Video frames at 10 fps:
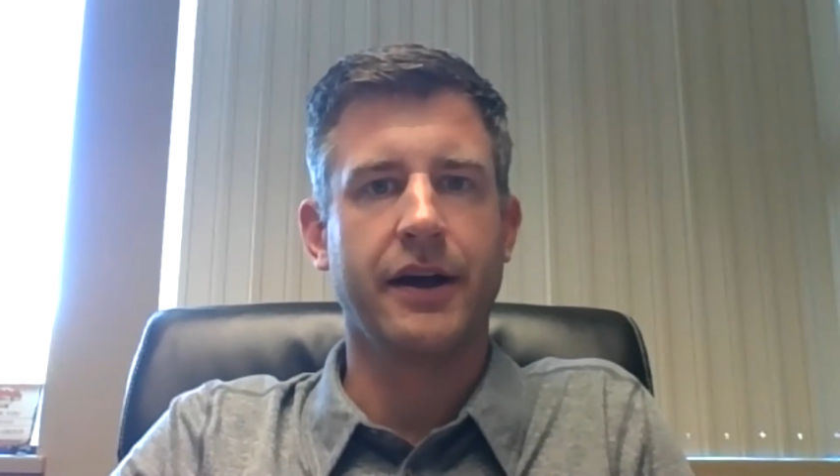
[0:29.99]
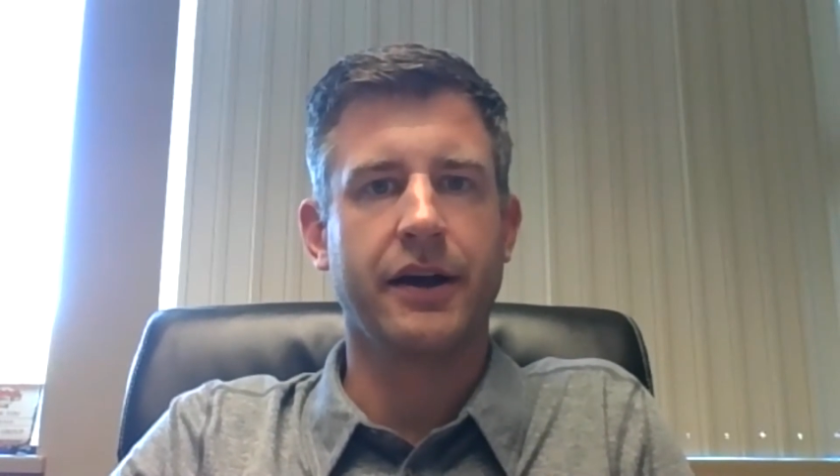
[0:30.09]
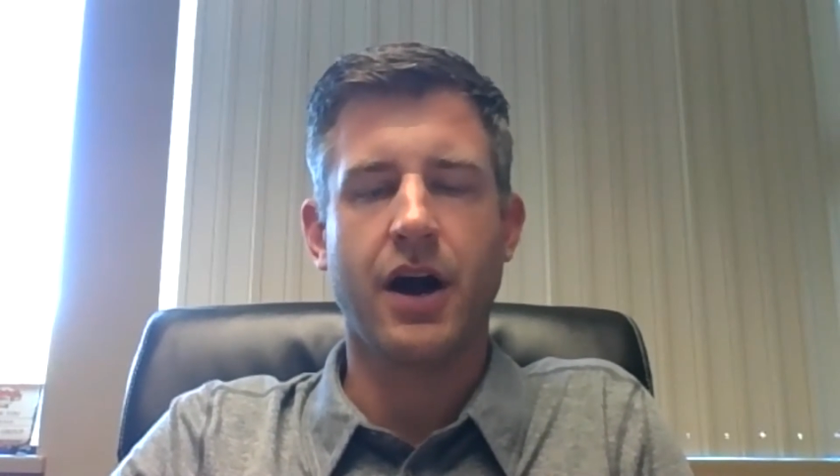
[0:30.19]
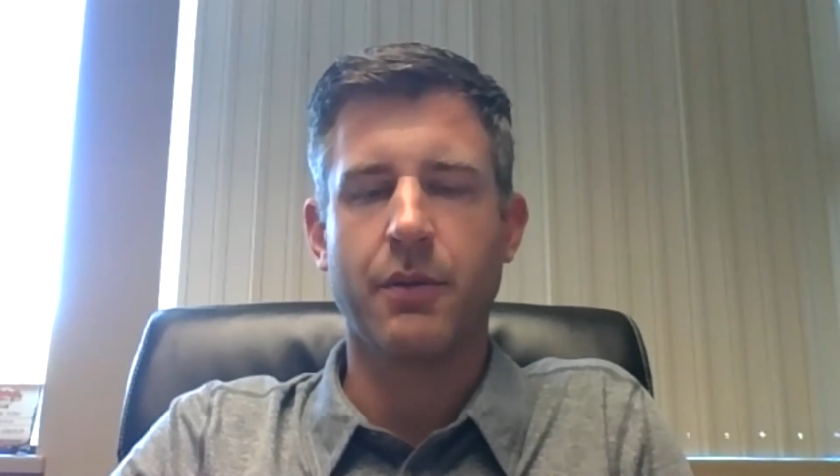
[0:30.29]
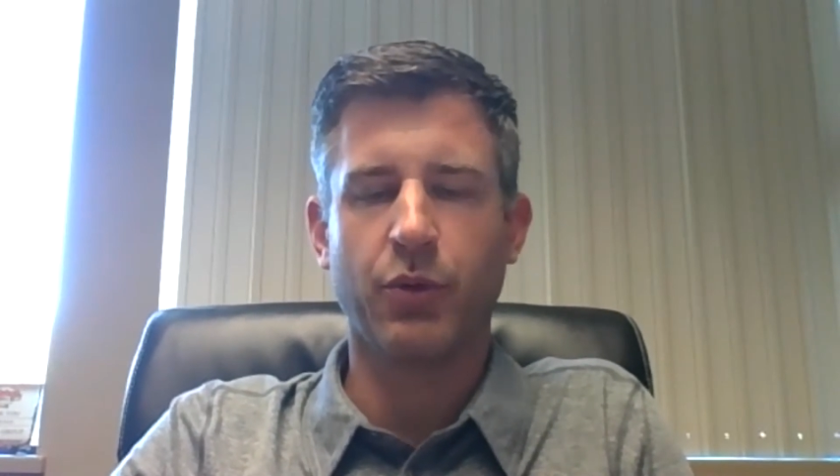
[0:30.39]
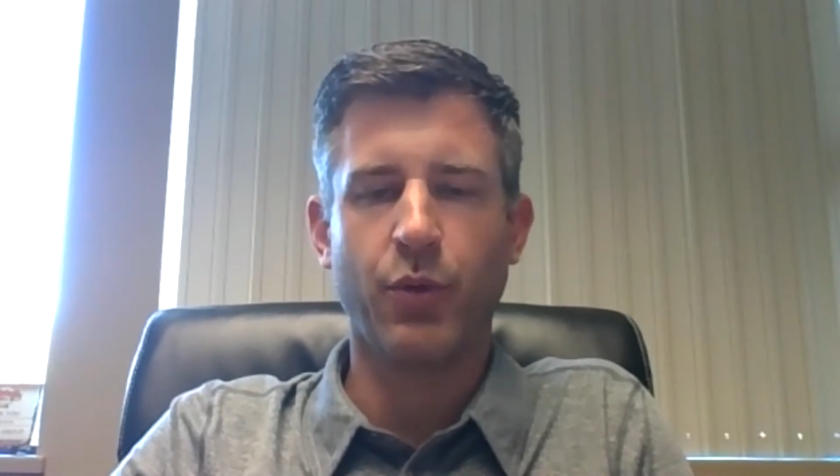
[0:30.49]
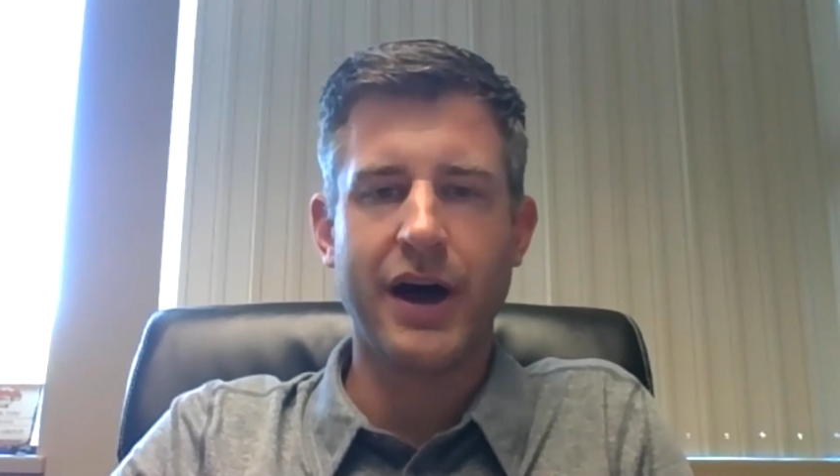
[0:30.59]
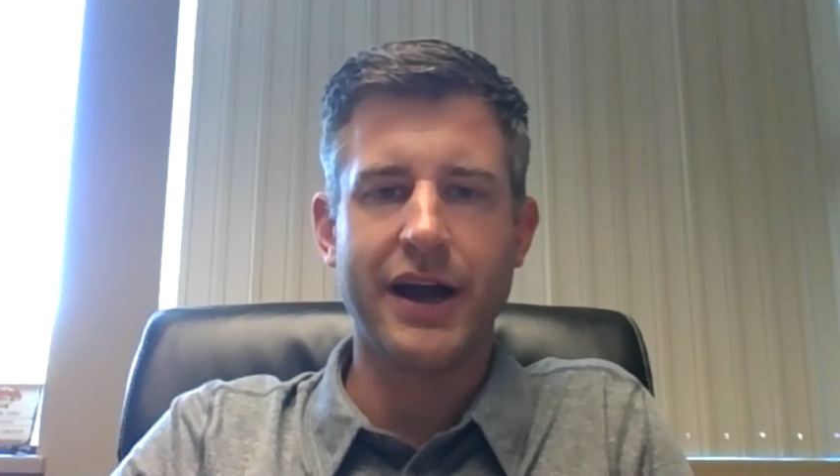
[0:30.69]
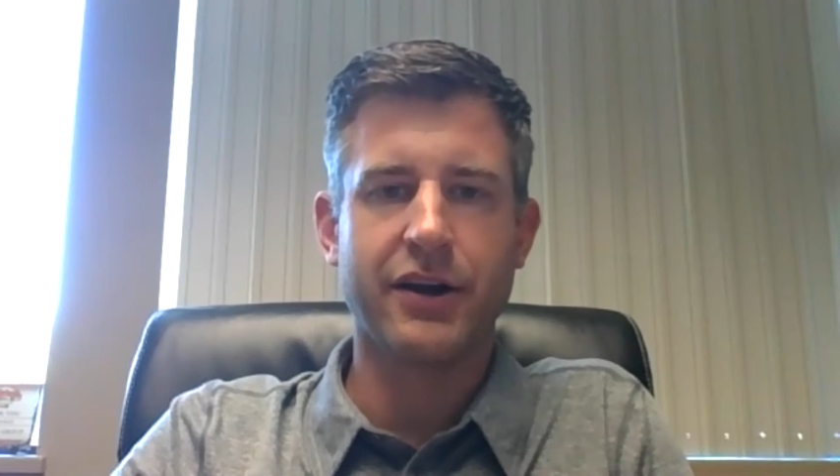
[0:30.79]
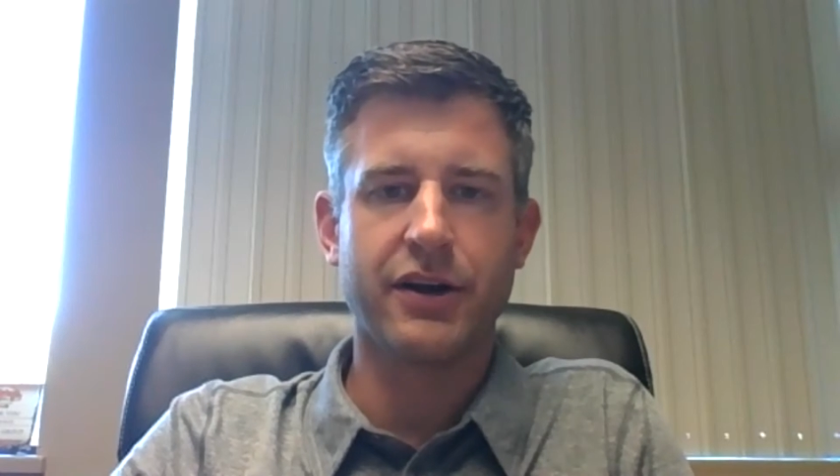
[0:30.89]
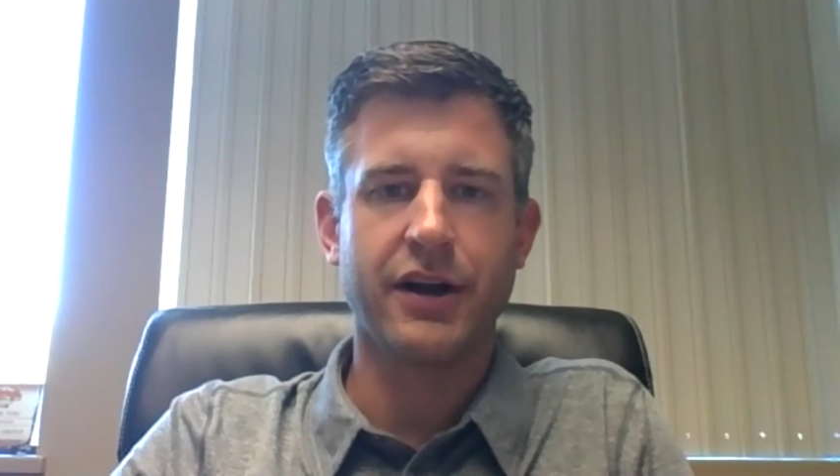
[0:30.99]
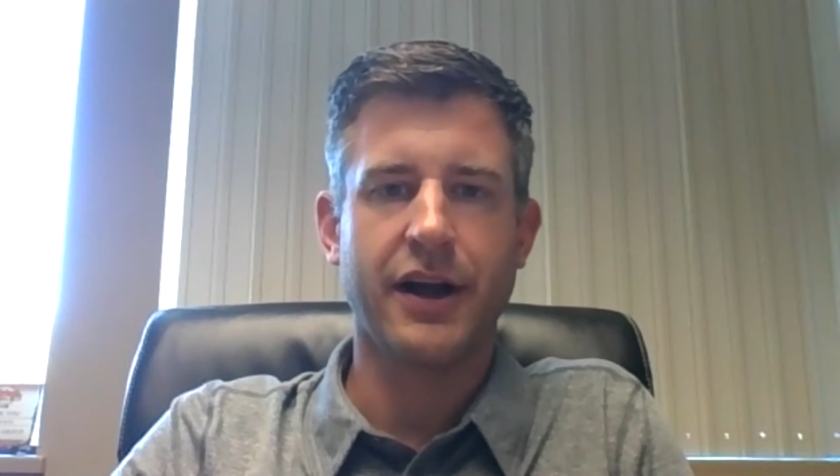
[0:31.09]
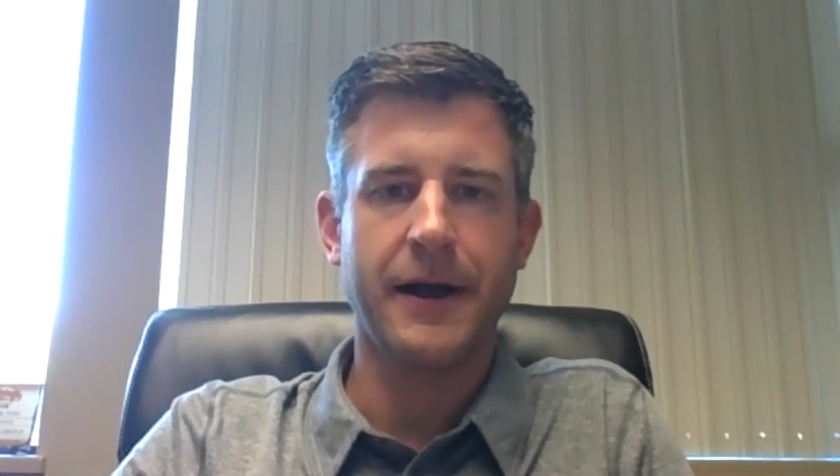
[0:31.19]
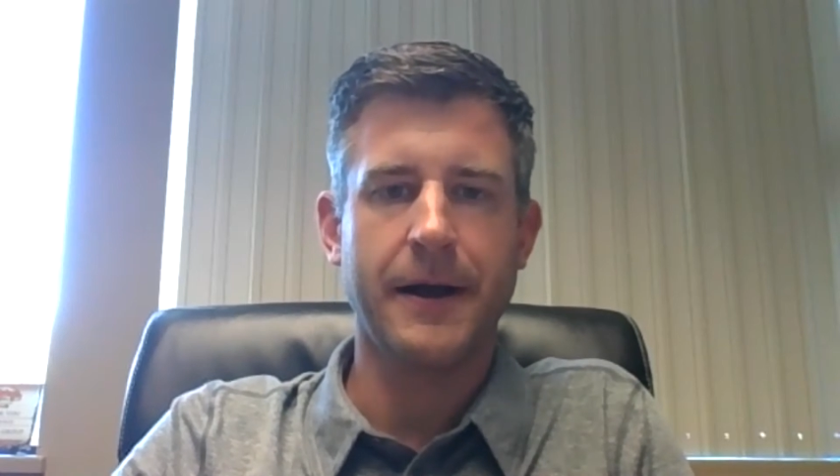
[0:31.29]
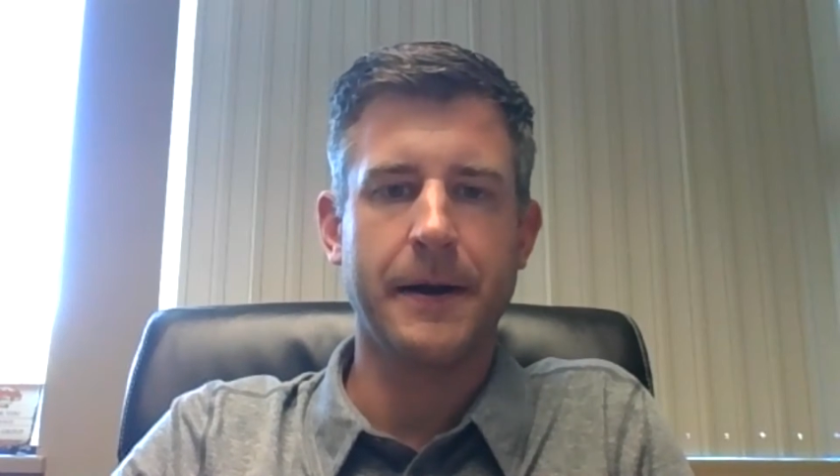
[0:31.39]
copper wire,
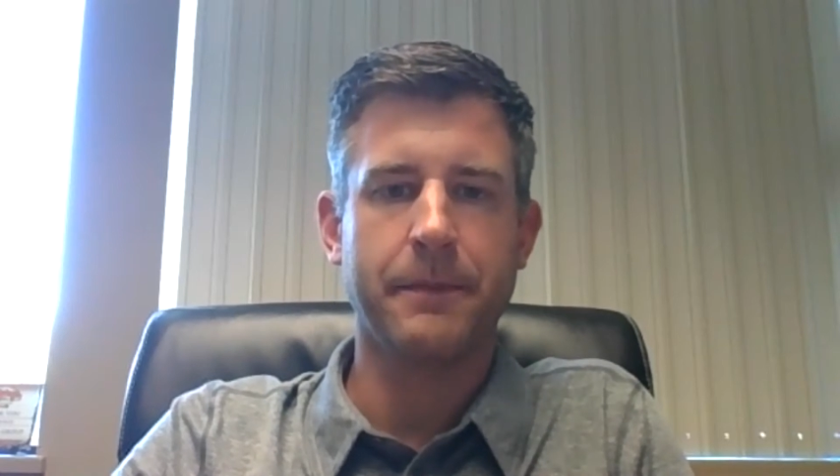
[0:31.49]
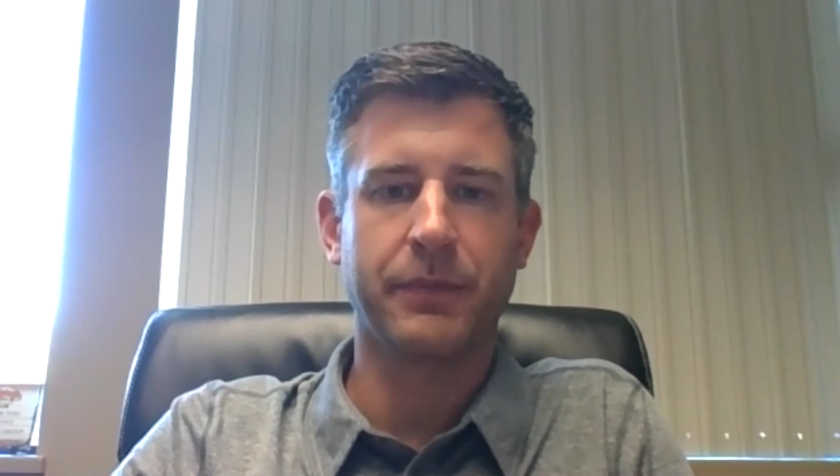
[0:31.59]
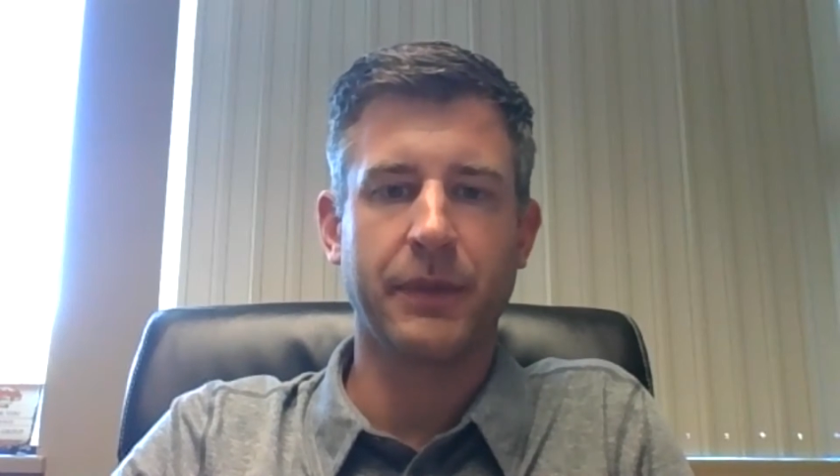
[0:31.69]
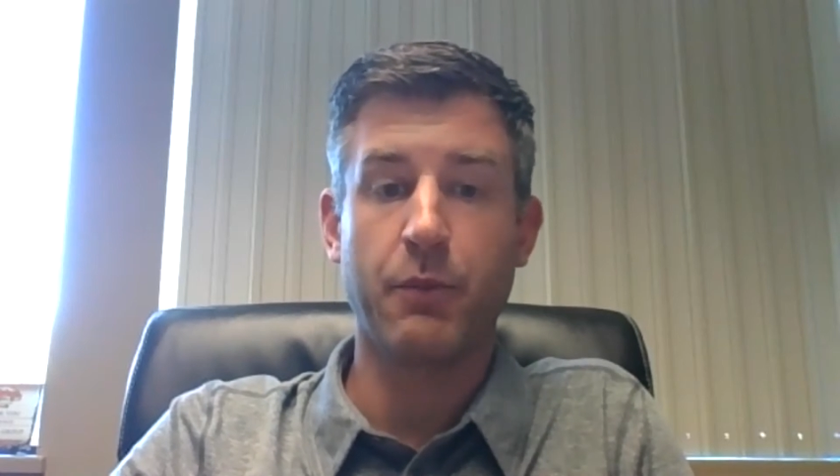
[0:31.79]
a